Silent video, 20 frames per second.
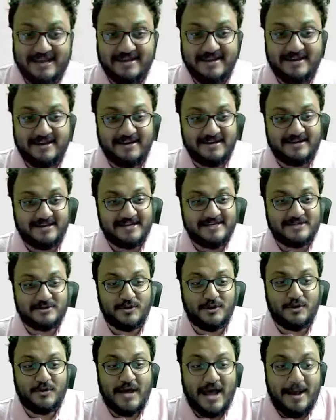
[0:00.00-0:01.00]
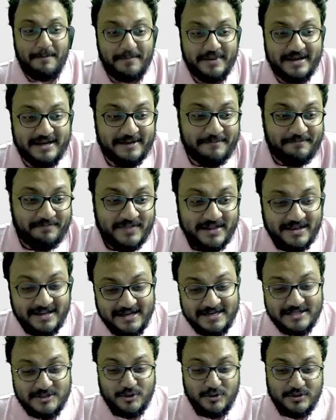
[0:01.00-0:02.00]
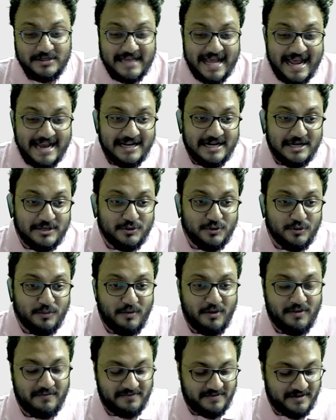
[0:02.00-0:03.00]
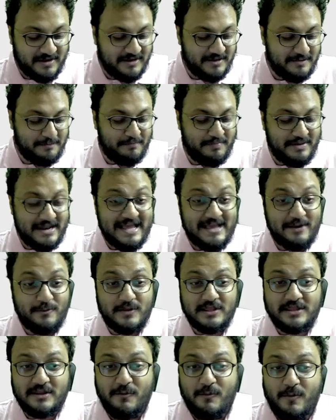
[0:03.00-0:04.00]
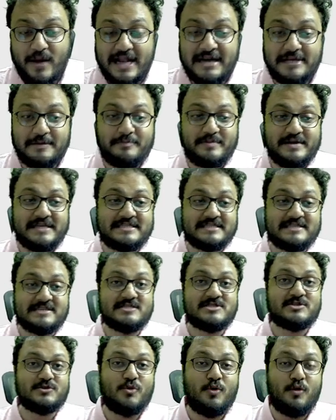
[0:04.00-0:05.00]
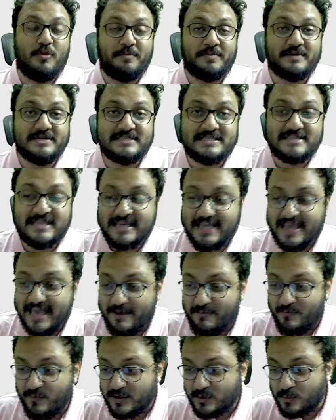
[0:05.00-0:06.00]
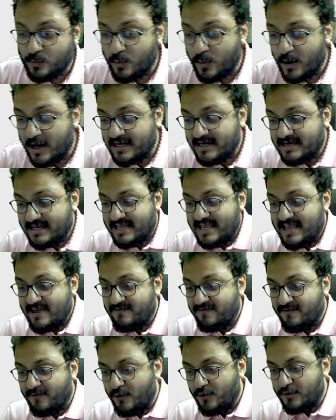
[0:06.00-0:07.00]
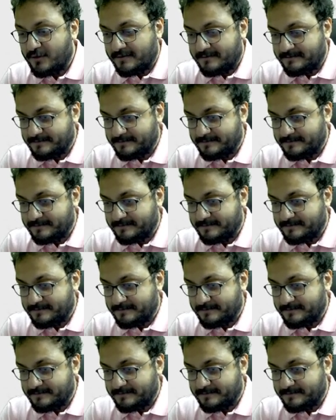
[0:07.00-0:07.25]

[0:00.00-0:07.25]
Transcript: here is going to happen. So Daniel Dubov here, playing with the white pieces, opens the game with 1 e4.